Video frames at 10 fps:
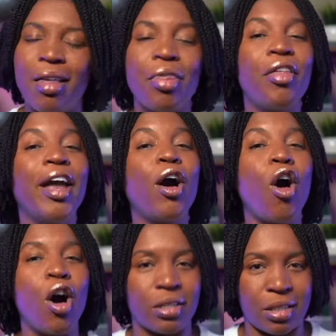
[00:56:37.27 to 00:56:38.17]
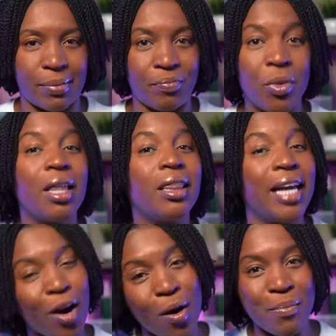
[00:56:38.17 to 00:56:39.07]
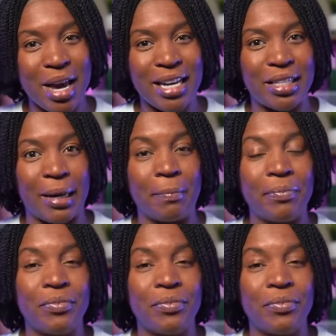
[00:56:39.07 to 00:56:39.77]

they are awesome. They are amazing.